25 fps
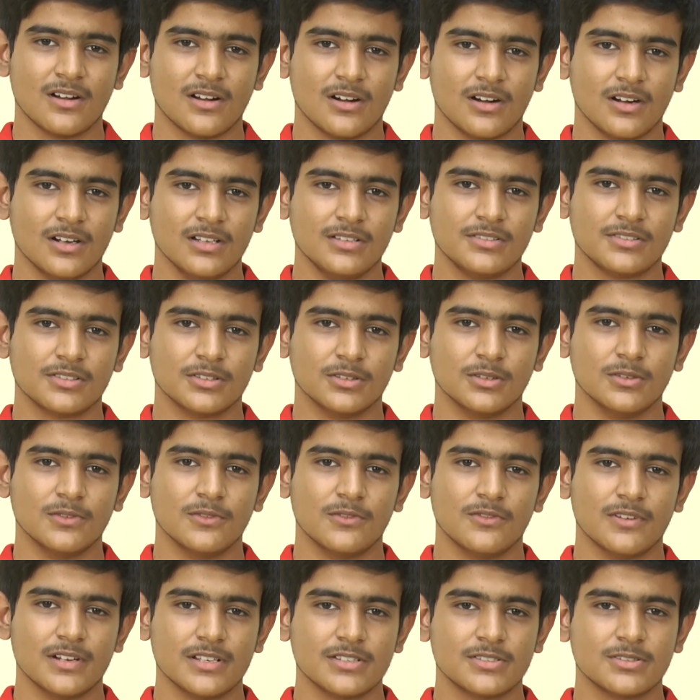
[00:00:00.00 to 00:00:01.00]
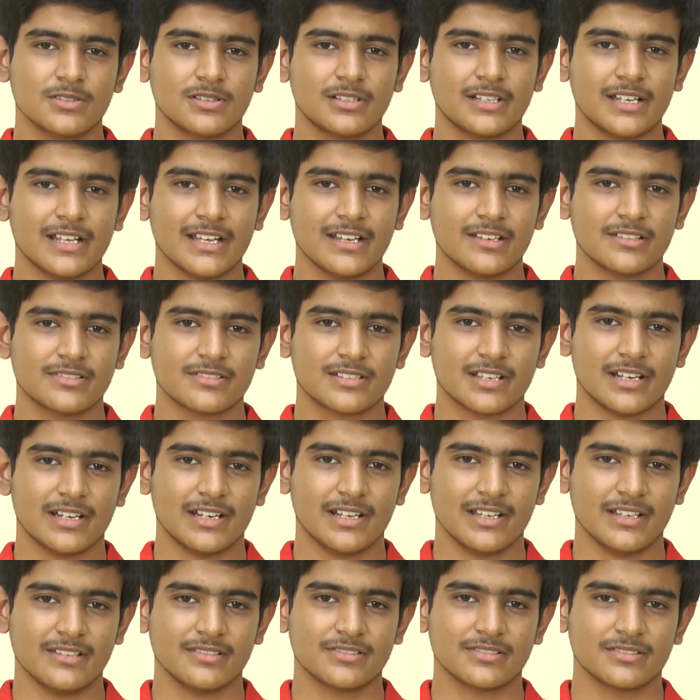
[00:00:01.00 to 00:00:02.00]
Also, one should take
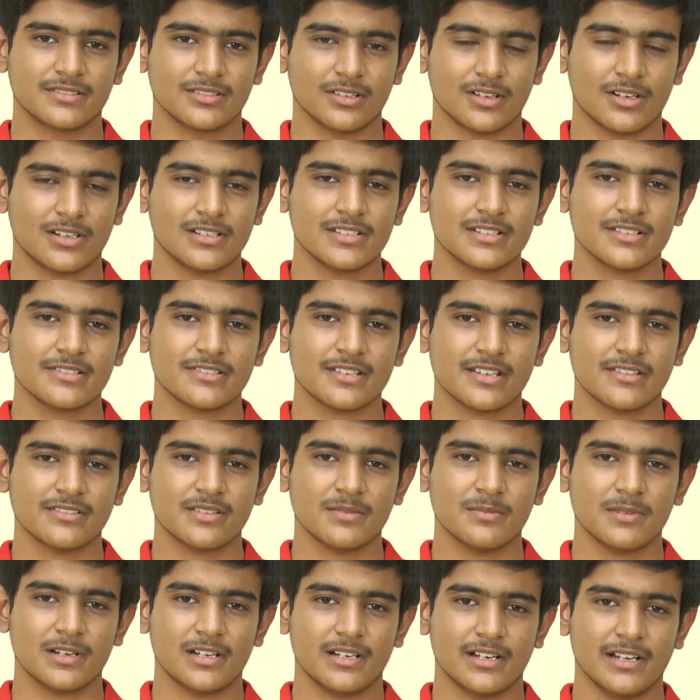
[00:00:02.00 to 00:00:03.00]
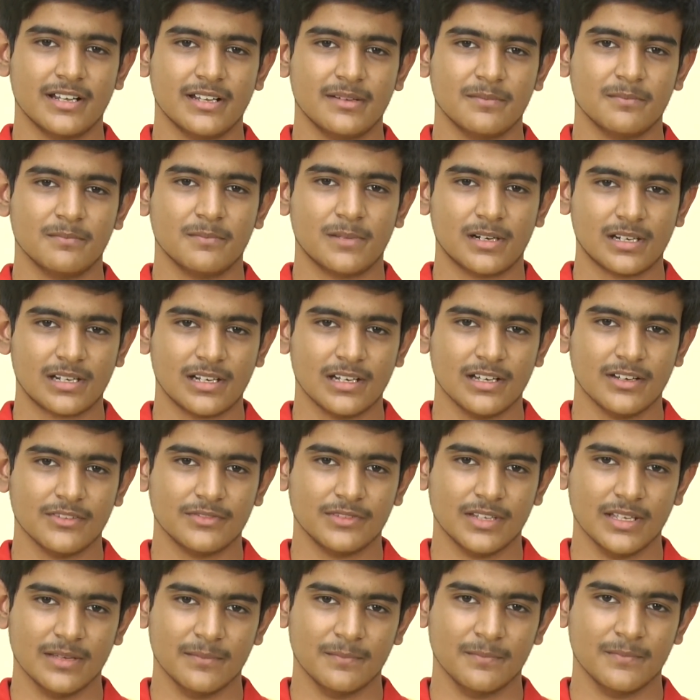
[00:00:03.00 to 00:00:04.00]
studies not just as a burden but
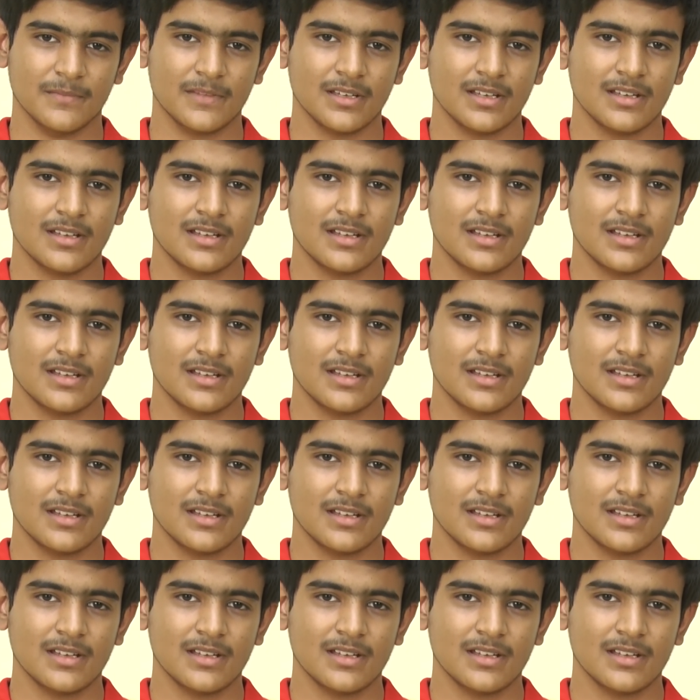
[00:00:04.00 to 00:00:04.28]
love them.